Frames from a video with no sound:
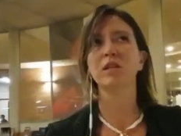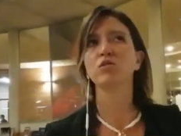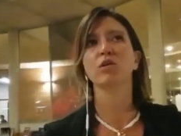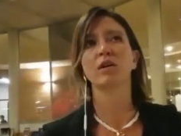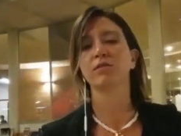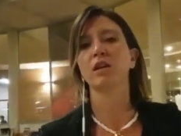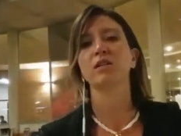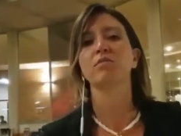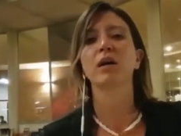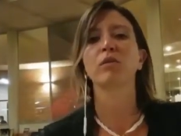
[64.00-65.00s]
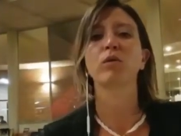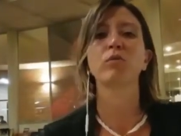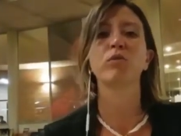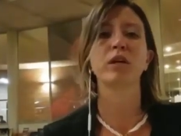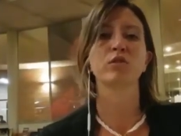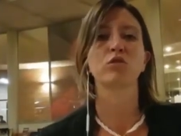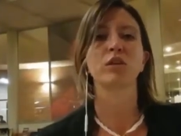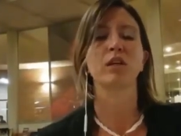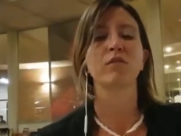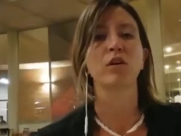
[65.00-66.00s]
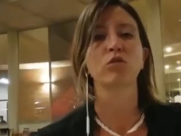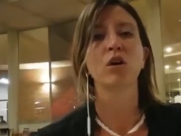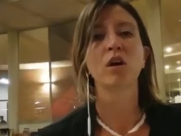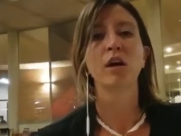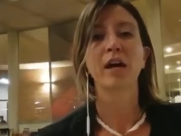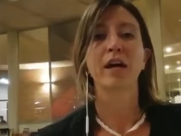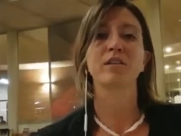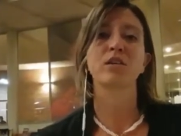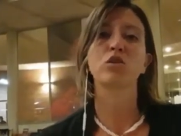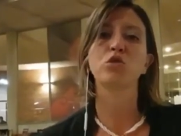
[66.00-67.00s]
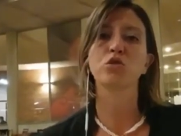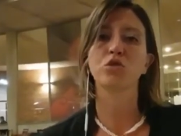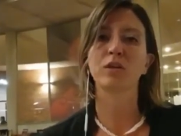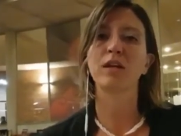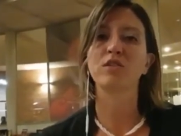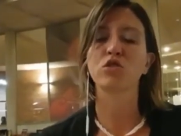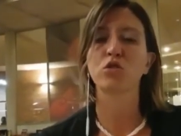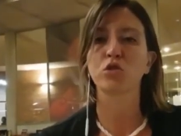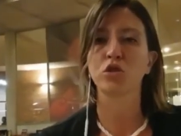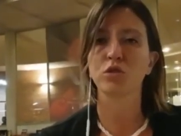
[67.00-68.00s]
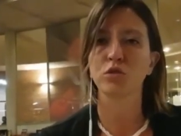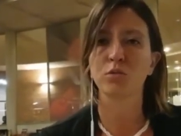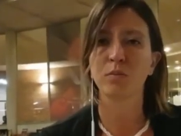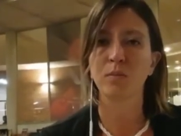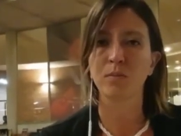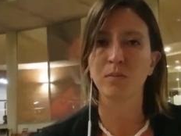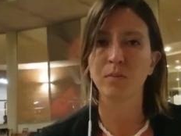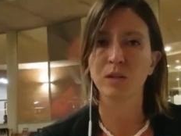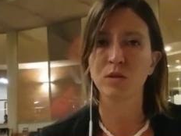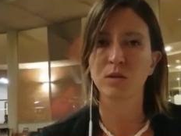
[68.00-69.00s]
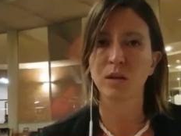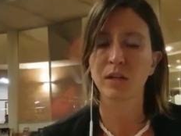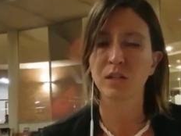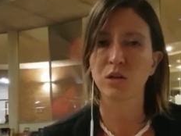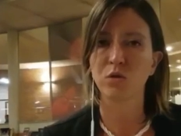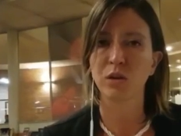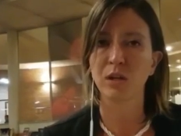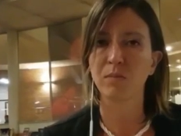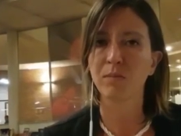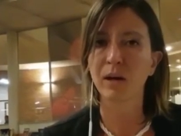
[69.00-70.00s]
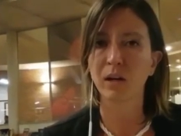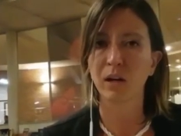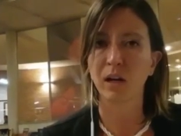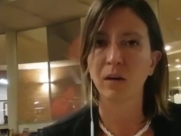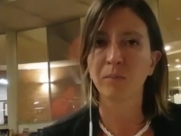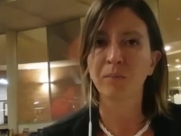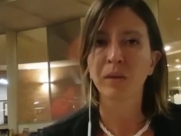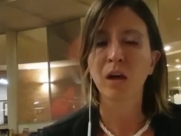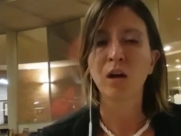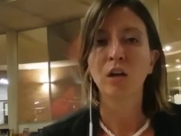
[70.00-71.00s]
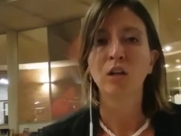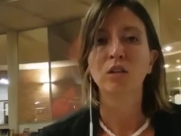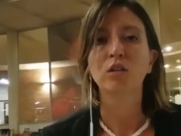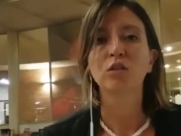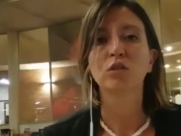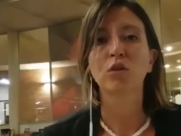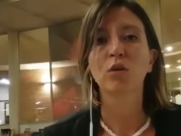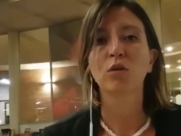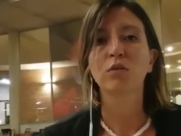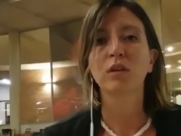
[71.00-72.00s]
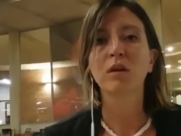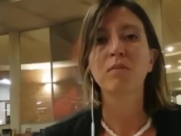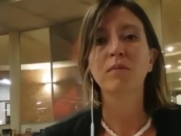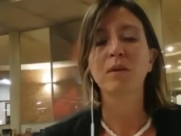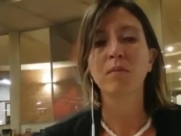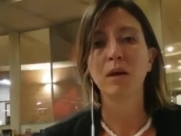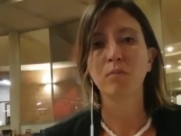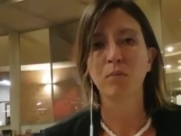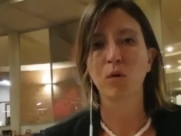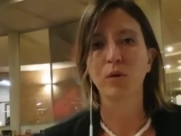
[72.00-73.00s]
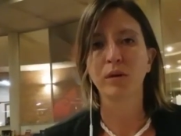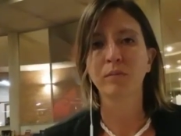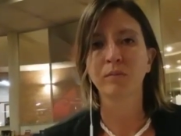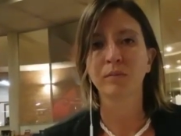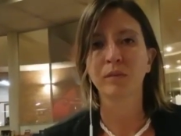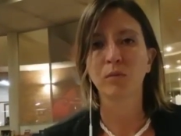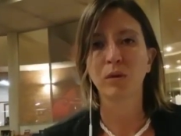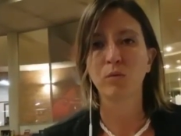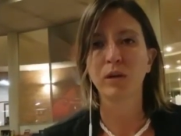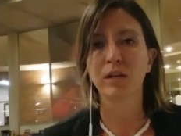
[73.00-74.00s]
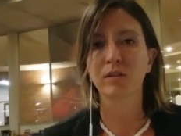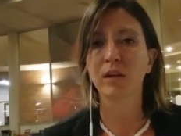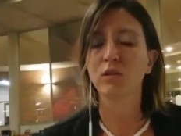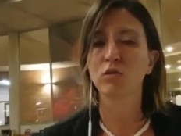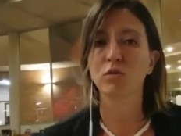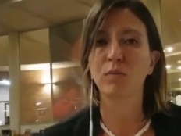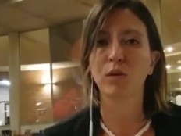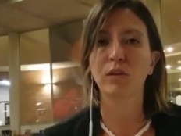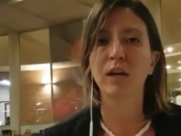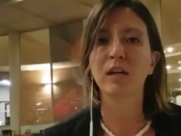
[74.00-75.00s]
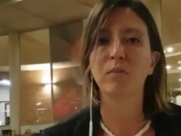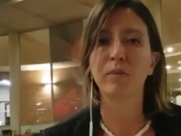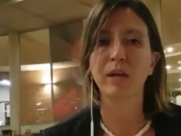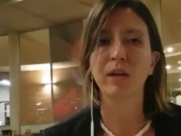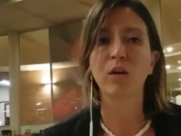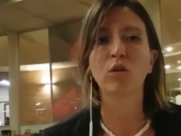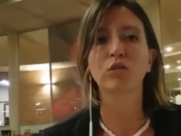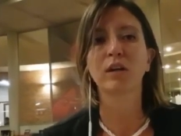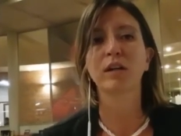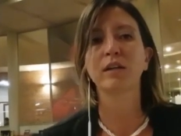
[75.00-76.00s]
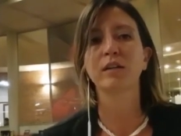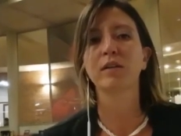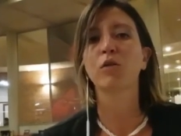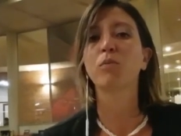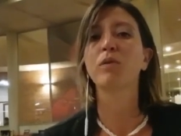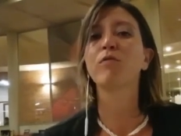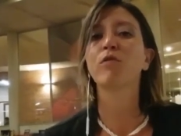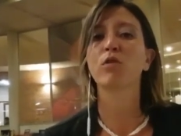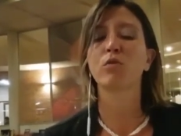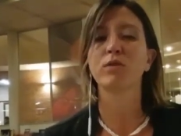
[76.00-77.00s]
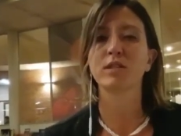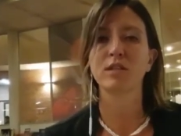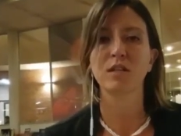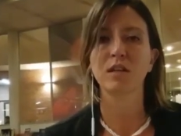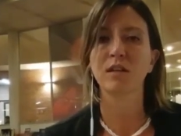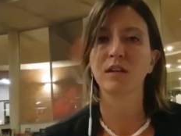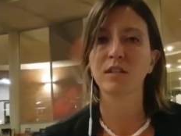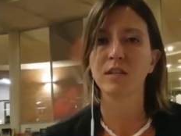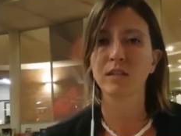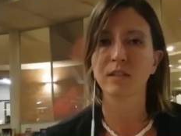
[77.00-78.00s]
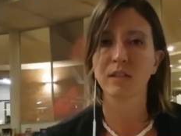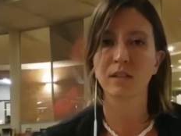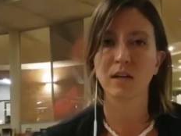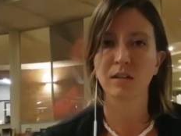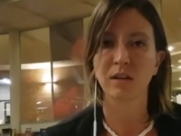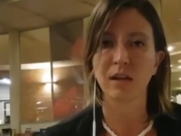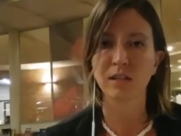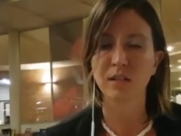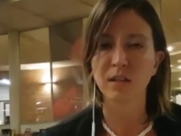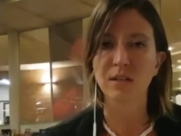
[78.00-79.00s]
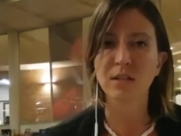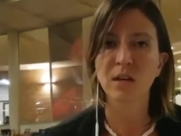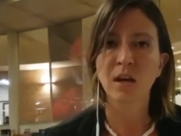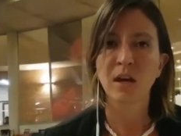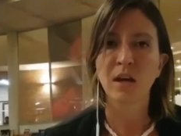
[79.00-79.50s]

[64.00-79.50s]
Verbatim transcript: need to have that in mind when we are talking about execution and instructions um, executing in parallel. So then the main point when we are trying to exploit ILP or trying or before we see the techniques that exist